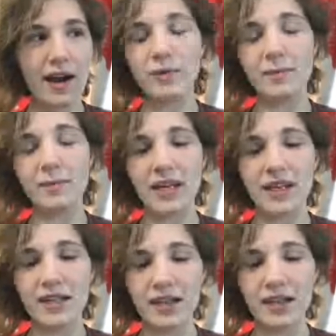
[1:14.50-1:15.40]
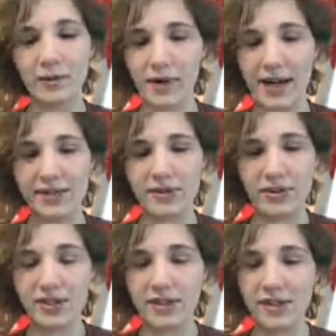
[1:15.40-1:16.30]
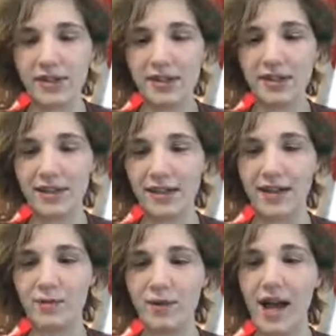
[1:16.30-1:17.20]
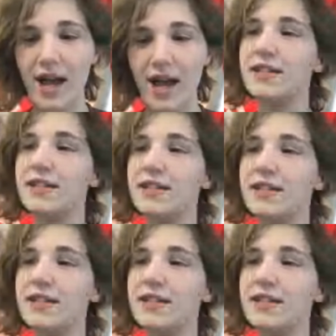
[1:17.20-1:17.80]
I will be enraged. They will have